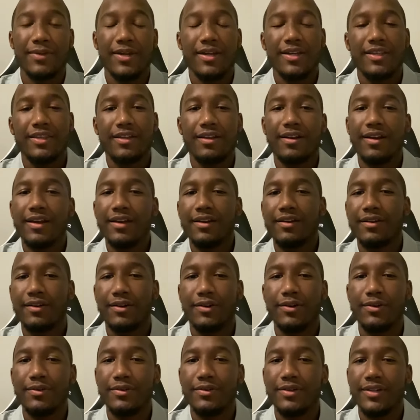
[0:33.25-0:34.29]
they're at a
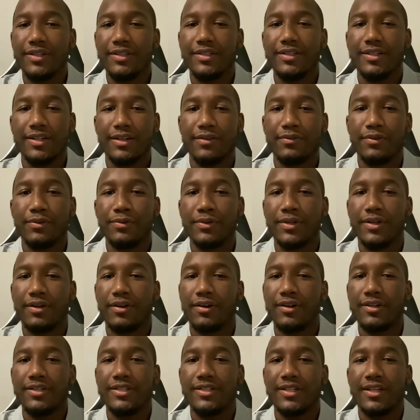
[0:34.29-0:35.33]
whole nother level when
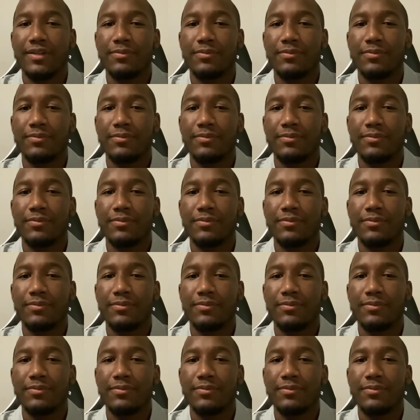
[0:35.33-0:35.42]
R.J.